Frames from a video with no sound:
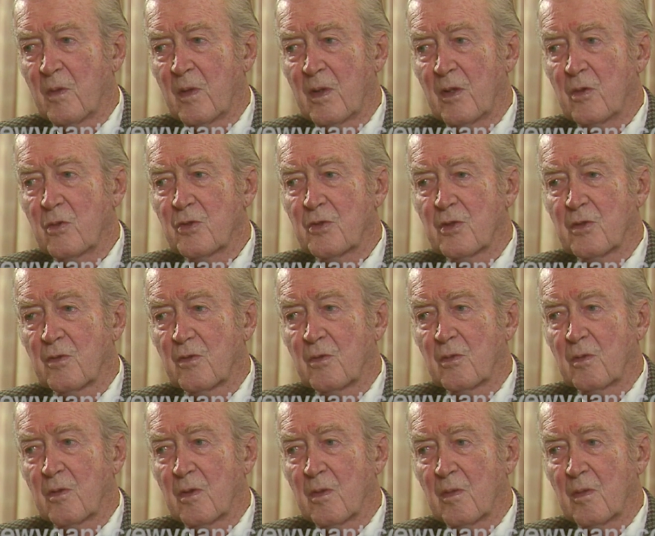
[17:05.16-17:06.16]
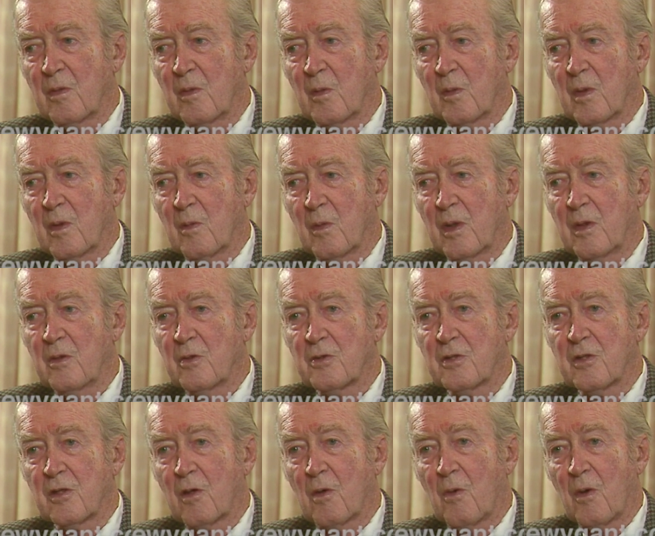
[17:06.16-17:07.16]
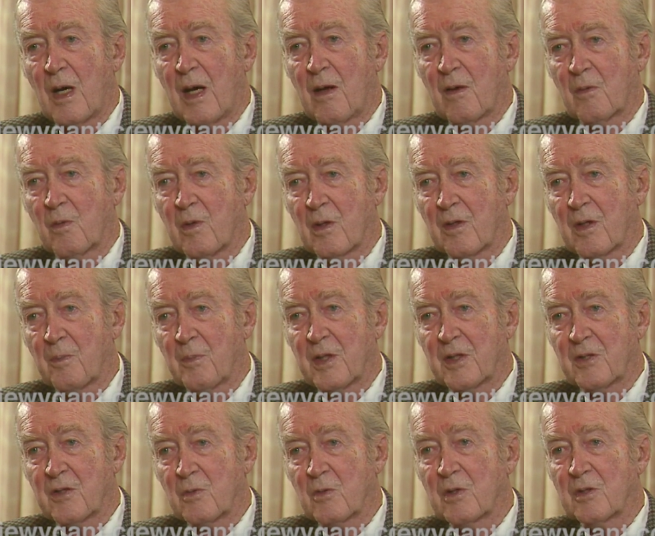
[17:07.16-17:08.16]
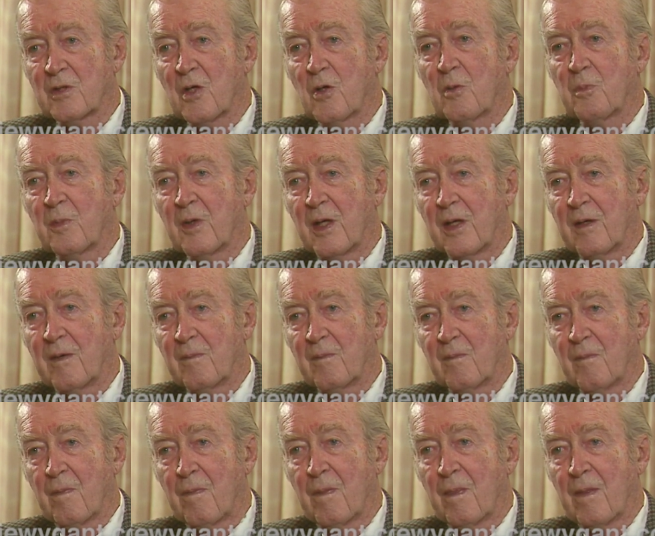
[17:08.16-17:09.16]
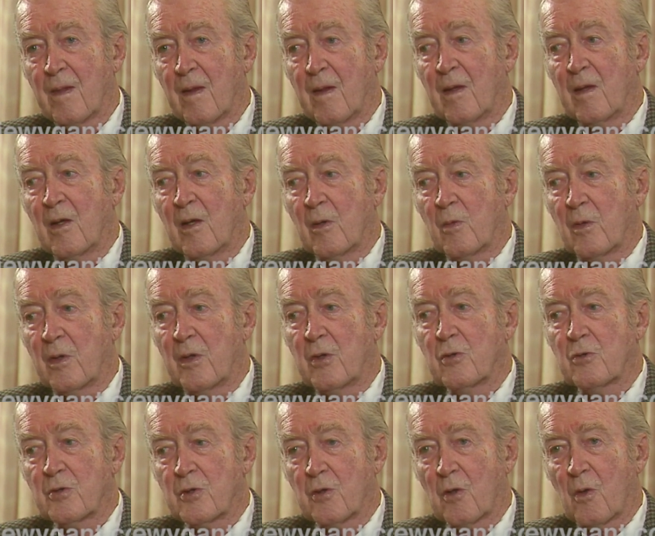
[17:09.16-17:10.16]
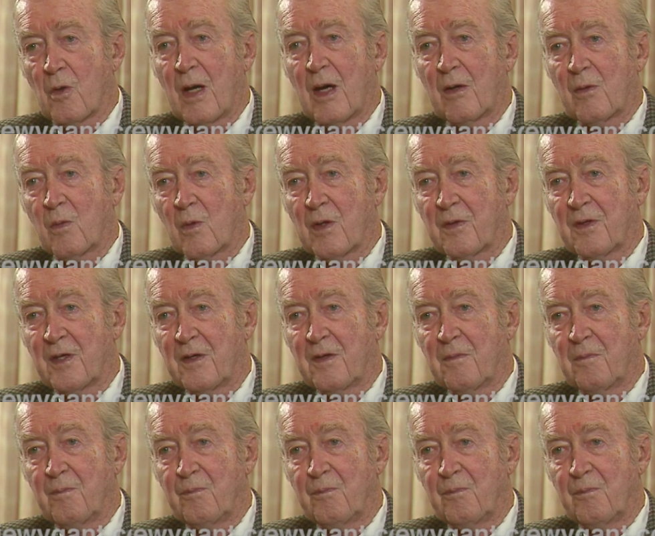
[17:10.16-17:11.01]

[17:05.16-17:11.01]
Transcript: we used to, we used to go out when the picture was opening. We used to go out with it